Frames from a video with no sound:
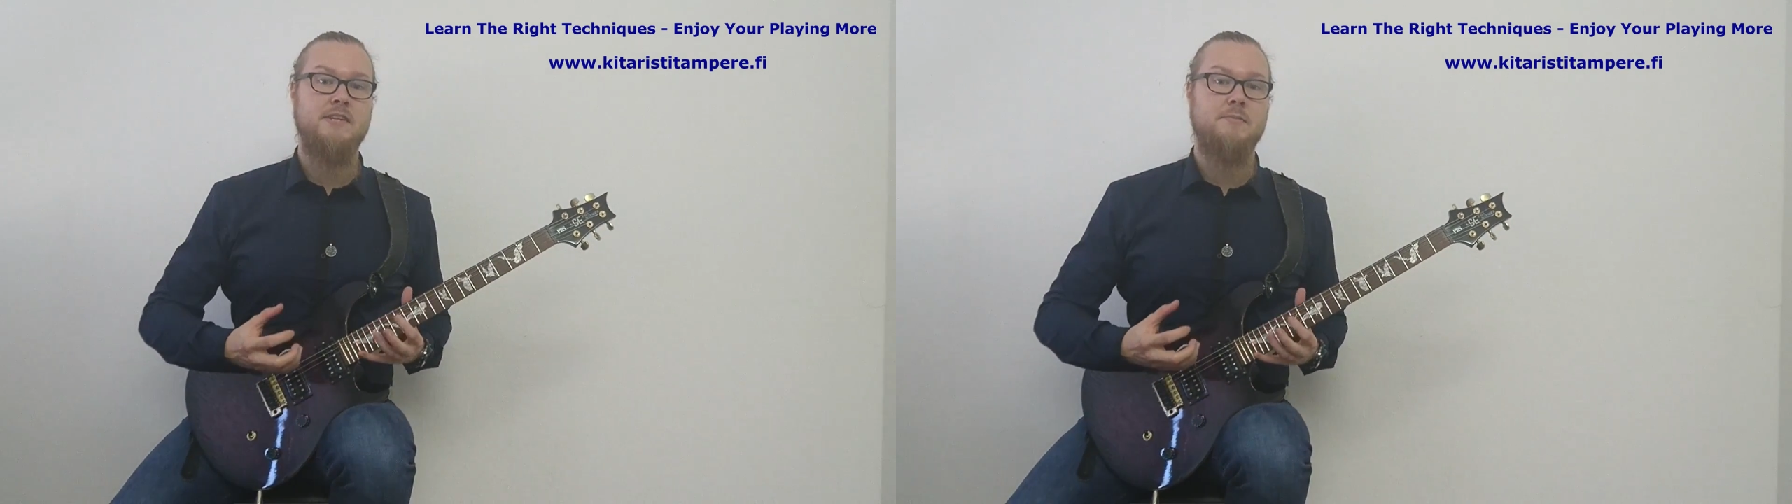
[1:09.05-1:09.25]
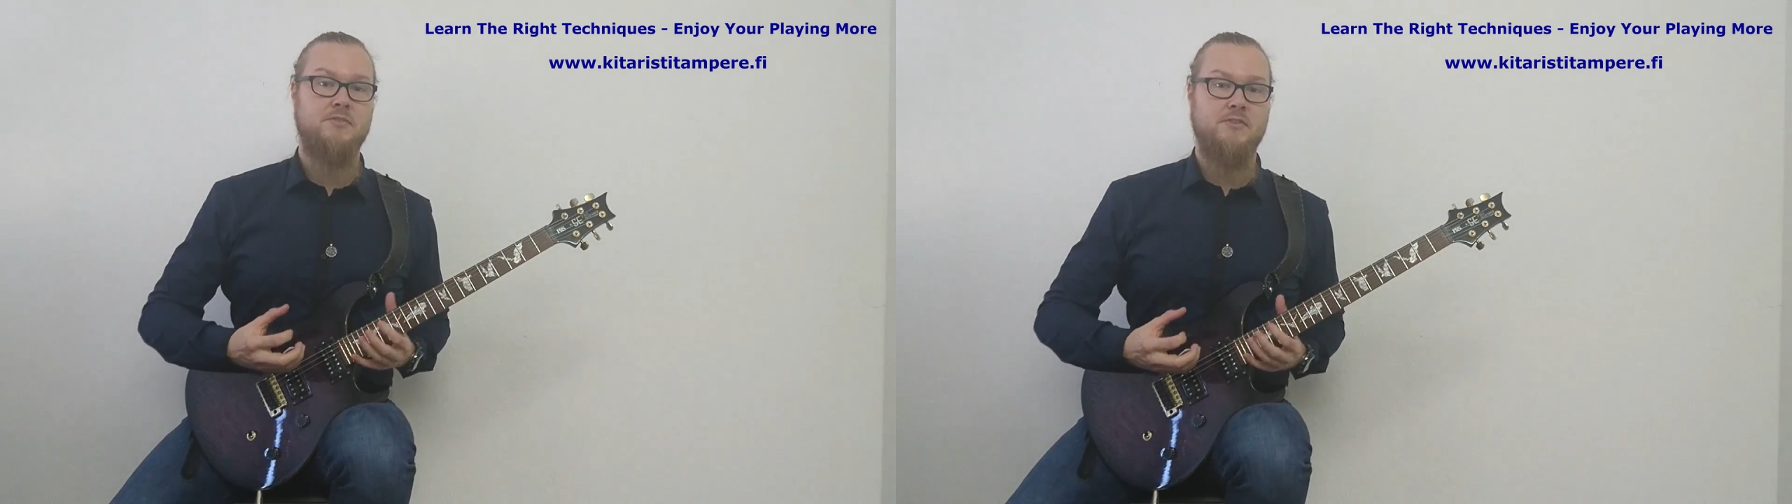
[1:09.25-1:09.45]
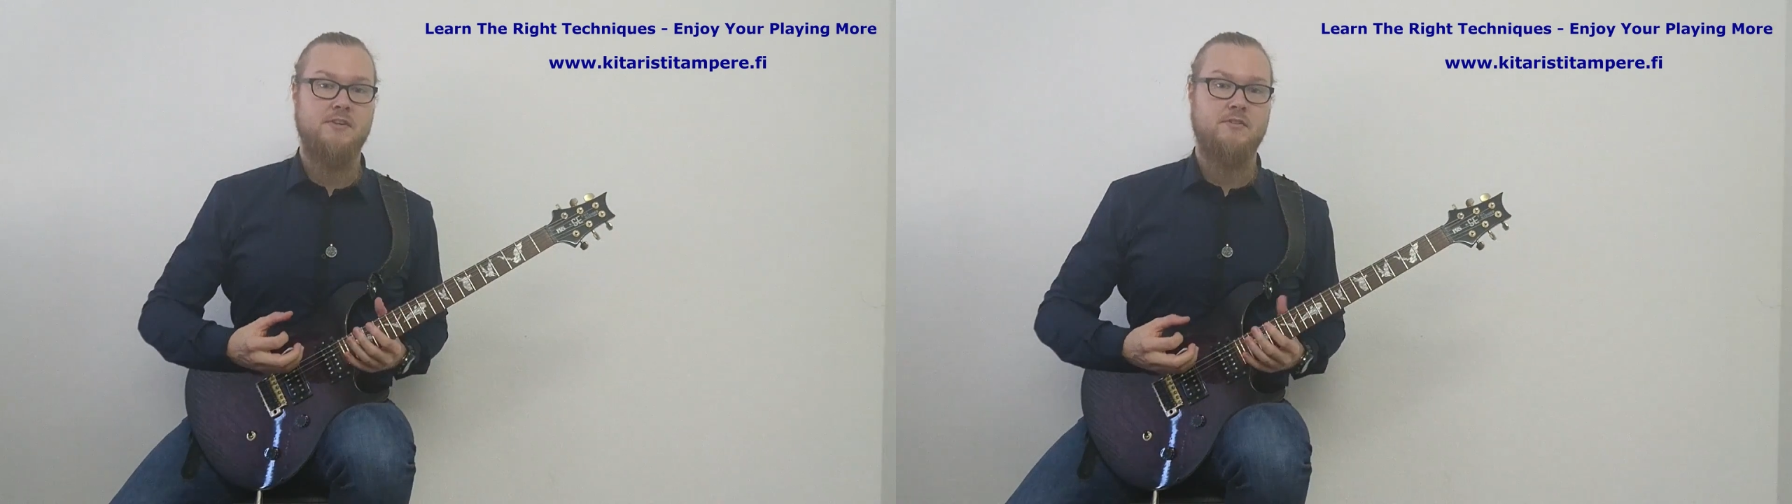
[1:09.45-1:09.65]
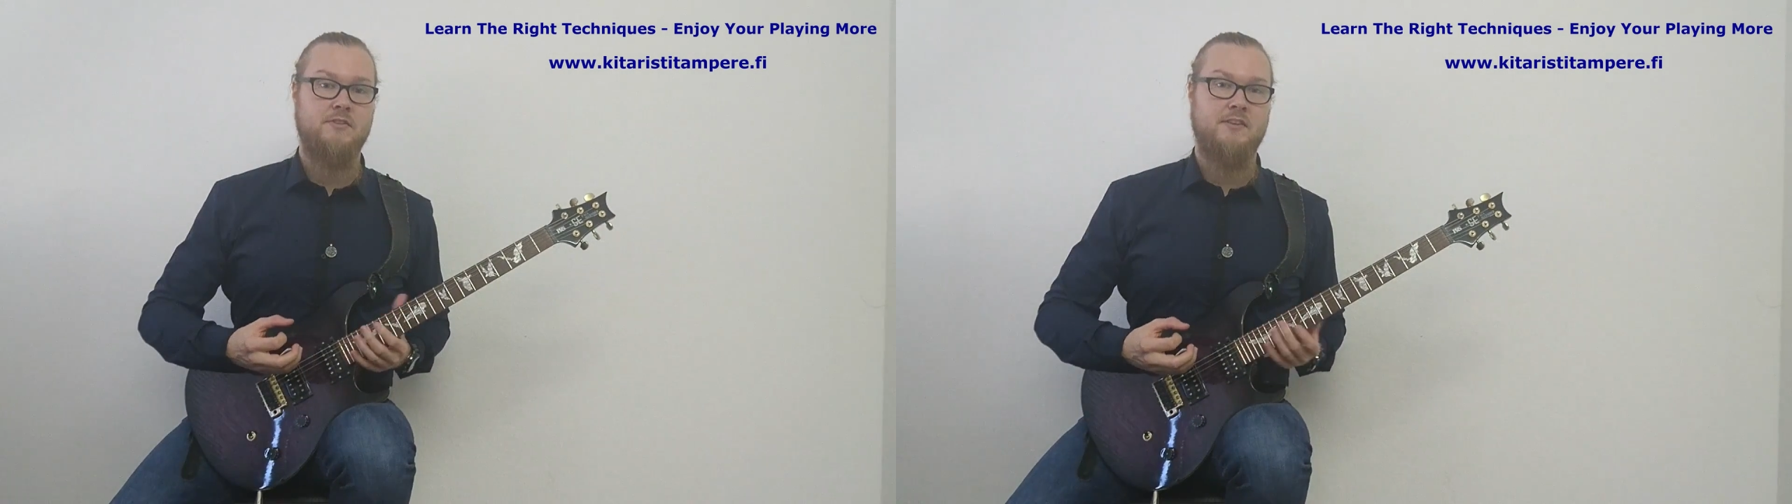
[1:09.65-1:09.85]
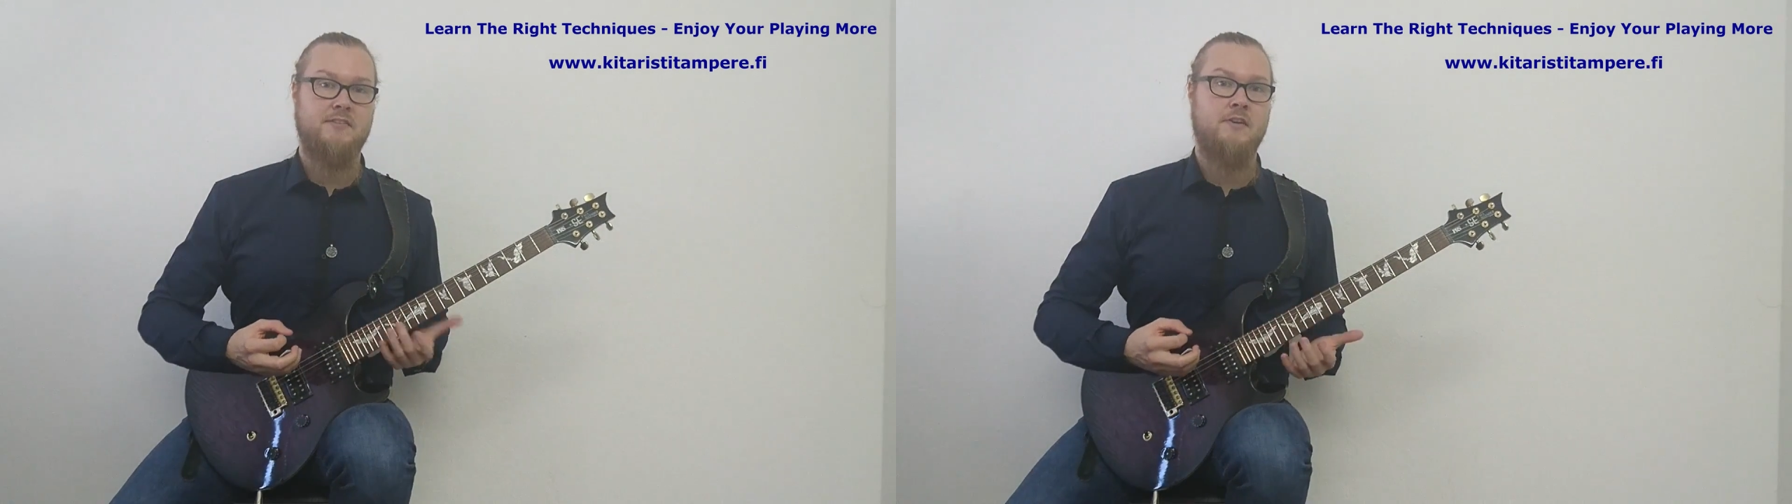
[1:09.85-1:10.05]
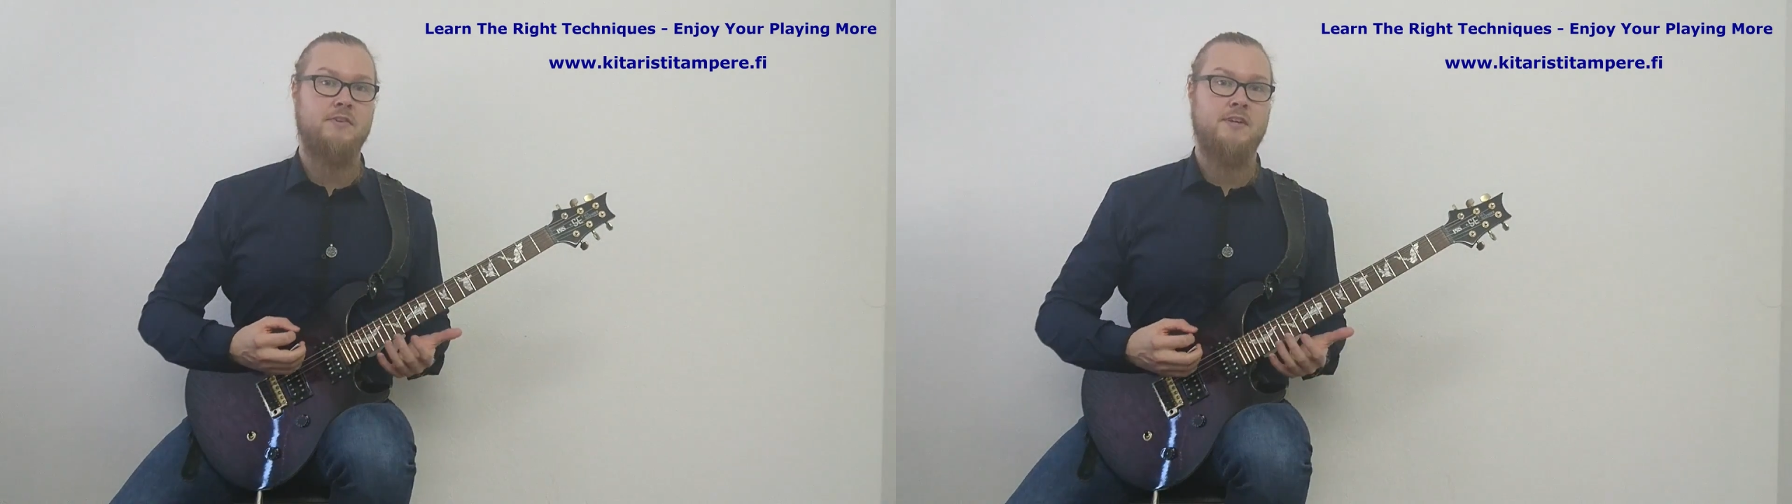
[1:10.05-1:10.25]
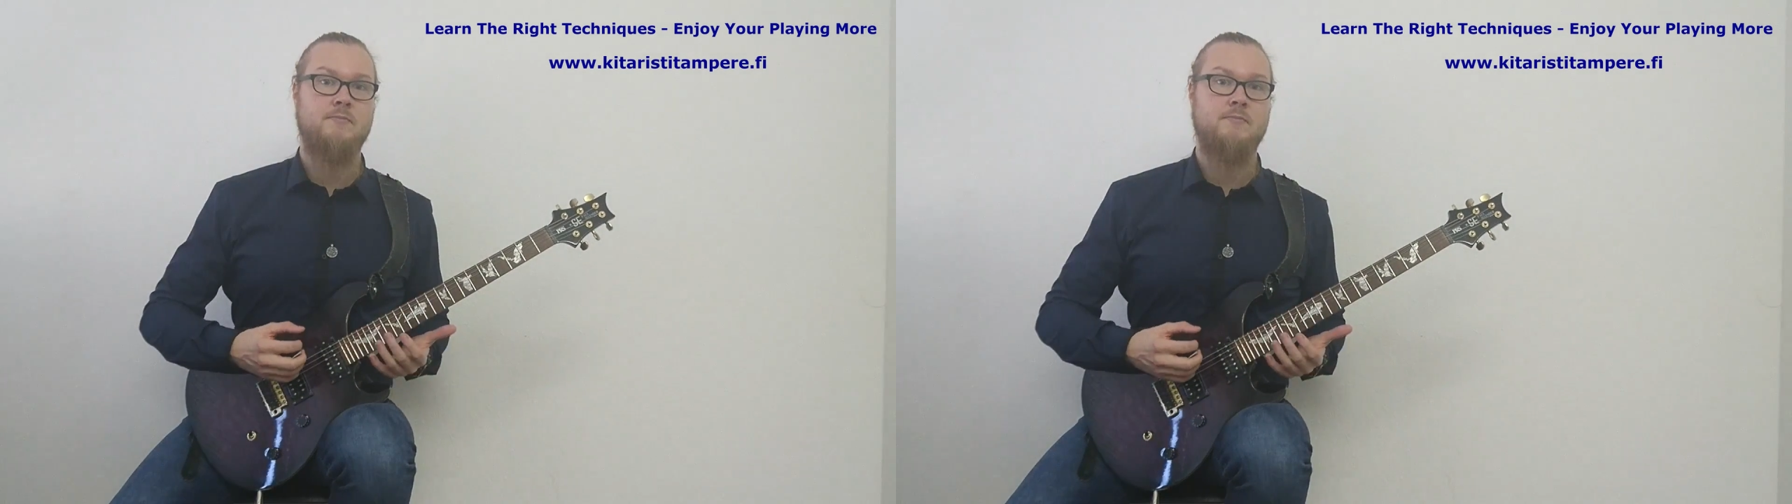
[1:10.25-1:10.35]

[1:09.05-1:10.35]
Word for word: real music context and how you